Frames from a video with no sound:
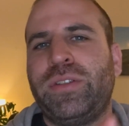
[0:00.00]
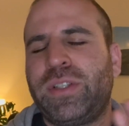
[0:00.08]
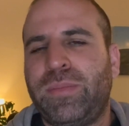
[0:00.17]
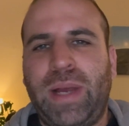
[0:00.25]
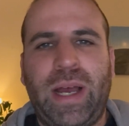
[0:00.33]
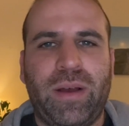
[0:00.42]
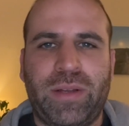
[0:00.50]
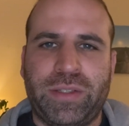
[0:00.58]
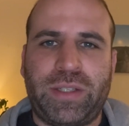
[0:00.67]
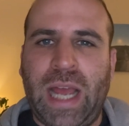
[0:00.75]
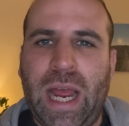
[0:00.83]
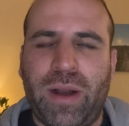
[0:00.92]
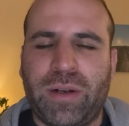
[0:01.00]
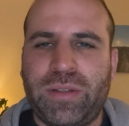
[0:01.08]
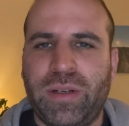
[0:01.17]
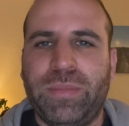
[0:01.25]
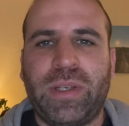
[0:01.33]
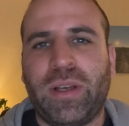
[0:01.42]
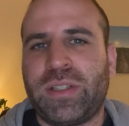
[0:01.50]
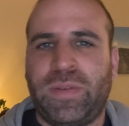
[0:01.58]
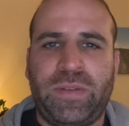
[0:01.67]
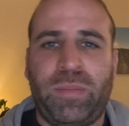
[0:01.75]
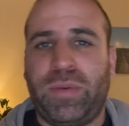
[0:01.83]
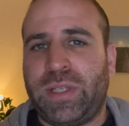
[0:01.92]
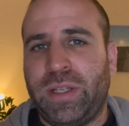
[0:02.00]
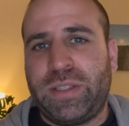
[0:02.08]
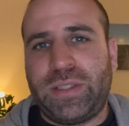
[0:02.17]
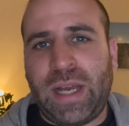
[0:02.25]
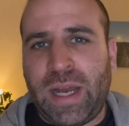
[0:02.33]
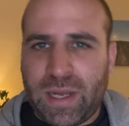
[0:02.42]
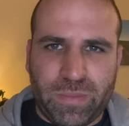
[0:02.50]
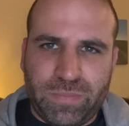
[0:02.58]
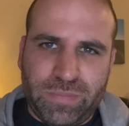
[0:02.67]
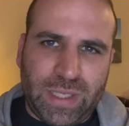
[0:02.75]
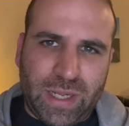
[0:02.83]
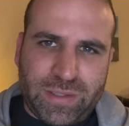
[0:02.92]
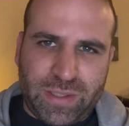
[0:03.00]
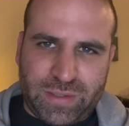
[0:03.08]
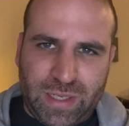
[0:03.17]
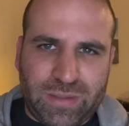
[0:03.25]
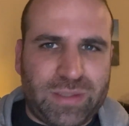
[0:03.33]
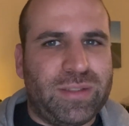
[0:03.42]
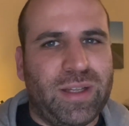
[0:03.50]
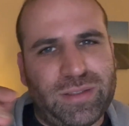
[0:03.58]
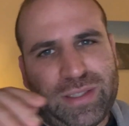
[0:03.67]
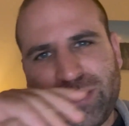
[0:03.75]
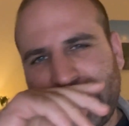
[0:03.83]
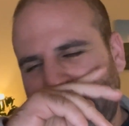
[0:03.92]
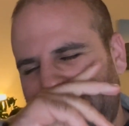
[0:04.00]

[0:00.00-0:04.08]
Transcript: about his character because 50% stock, nonsense.